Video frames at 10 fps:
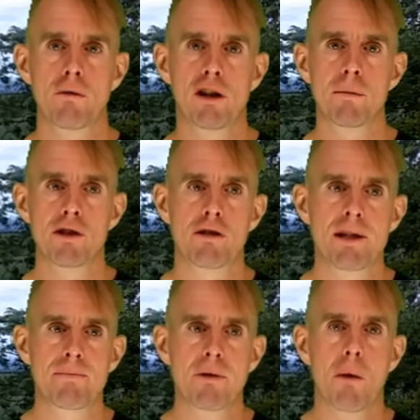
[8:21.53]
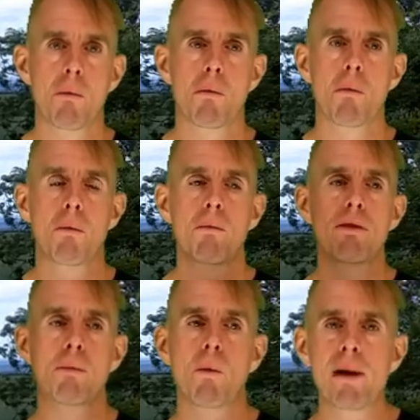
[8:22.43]
rheometry,
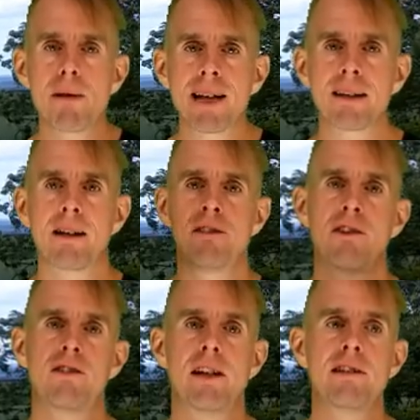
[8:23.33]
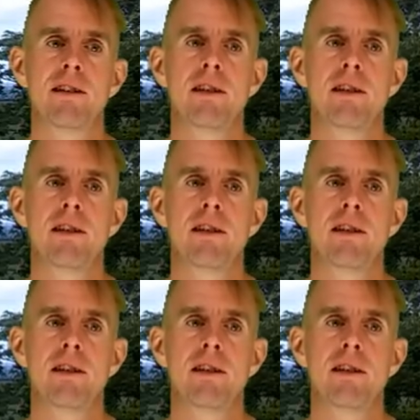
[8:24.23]
the way we analyse this data